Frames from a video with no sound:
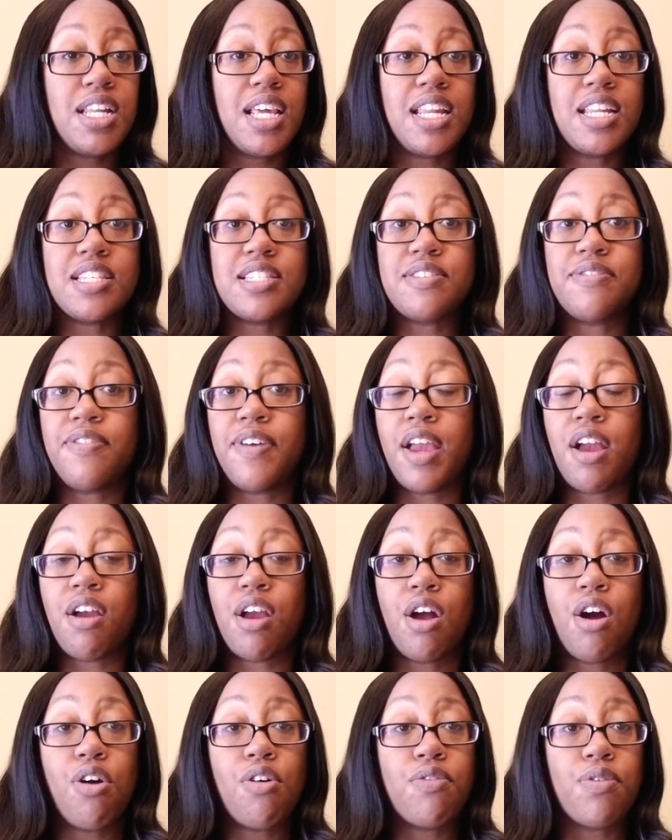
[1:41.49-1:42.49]
It is
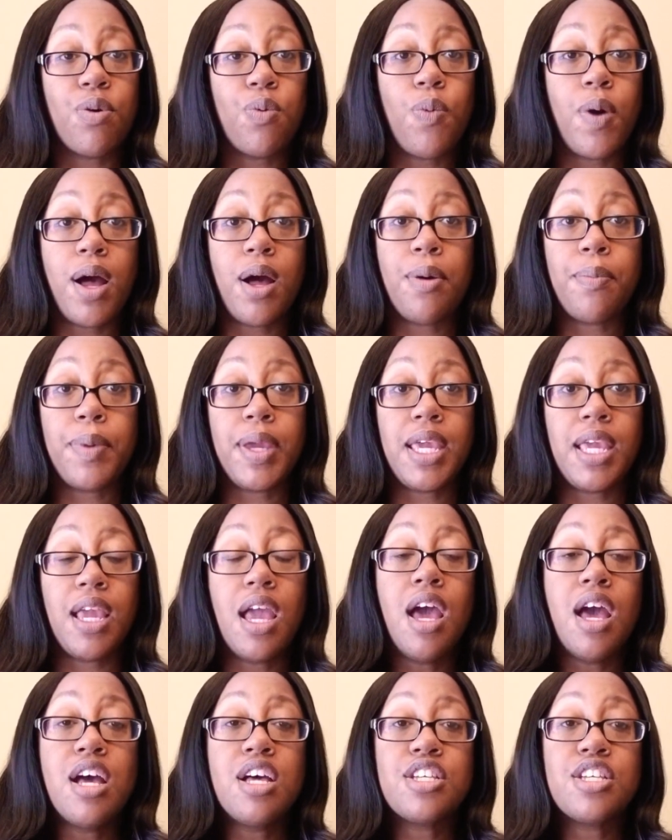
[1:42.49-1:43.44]
very overwhelming.